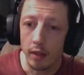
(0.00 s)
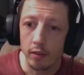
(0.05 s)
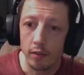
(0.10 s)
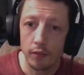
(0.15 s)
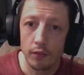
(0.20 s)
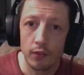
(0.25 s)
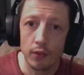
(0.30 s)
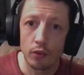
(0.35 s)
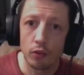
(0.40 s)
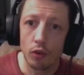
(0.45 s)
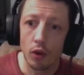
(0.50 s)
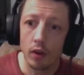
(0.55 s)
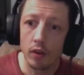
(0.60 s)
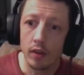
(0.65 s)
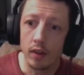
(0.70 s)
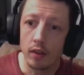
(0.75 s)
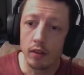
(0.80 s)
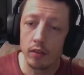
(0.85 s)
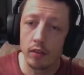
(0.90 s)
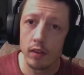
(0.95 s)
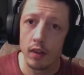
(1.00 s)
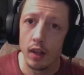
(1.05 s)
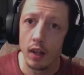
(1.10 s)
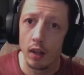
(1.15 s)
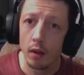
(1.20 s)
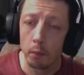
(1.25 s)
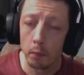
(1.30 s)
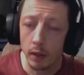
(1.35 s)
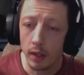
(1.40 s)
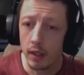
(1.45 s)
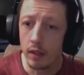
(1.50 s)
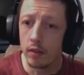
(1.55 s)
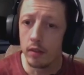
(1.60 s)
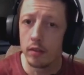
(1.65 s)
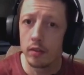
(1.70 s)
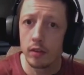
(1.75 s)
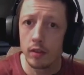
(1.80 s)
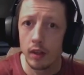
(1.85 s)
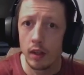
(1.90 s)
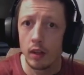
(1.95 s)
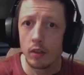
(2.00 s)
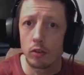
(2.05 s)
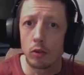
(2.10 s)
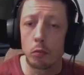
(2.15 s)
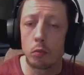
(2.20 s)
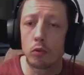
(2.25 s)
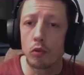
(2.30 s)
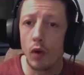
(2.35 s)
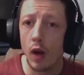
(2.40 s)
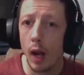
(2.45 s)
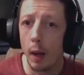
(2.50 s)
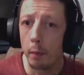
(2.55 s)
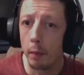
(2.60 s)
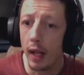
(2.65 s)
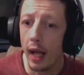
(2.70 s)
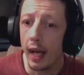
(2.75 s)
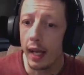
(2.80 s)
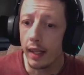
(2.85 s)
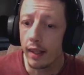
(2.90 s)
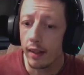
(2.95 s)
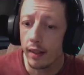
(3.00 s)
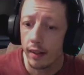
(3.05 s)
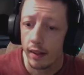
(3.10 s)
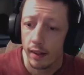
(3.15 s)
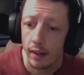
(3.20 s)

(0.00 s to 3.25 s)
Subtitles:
If you enjoyed this, please subscribe, like,